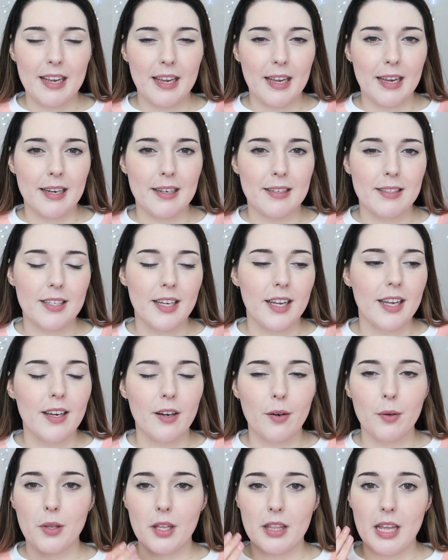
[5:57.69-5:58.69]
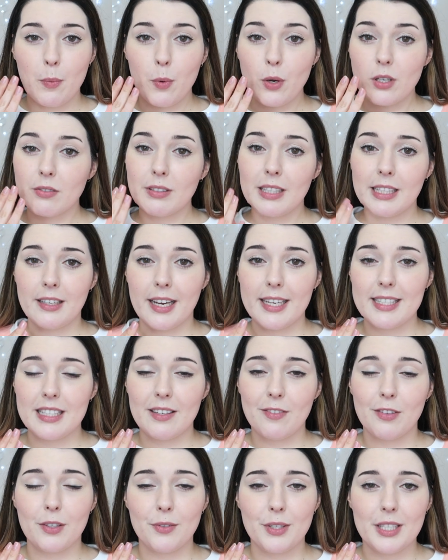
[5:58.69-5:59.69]
and although they worked really
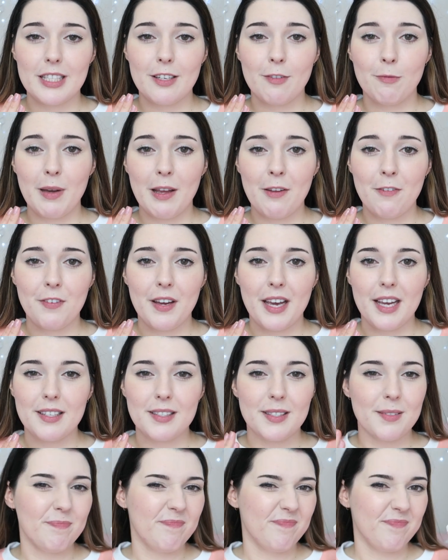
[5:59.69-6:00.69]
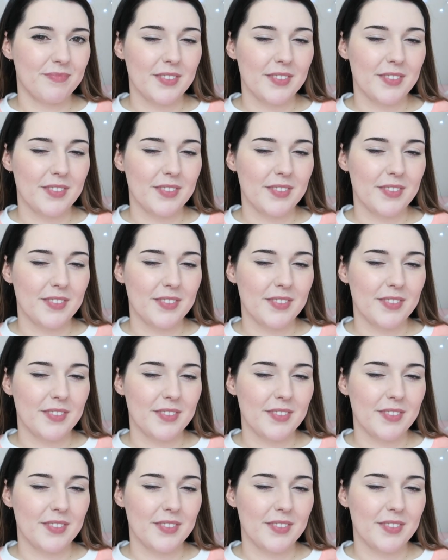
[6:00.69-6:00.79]
nicely for the rest of my face,